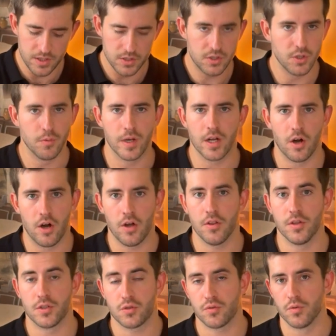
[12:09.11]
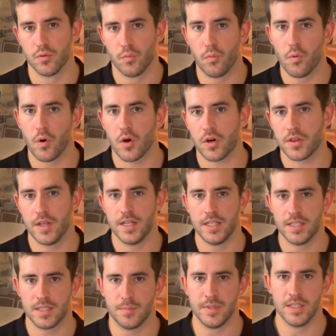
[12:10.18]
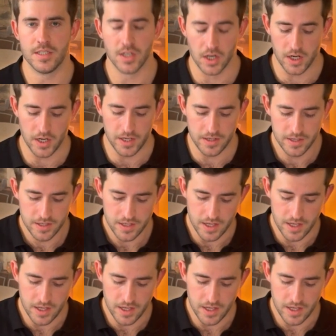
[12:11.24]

doing all the true work that needs to be done,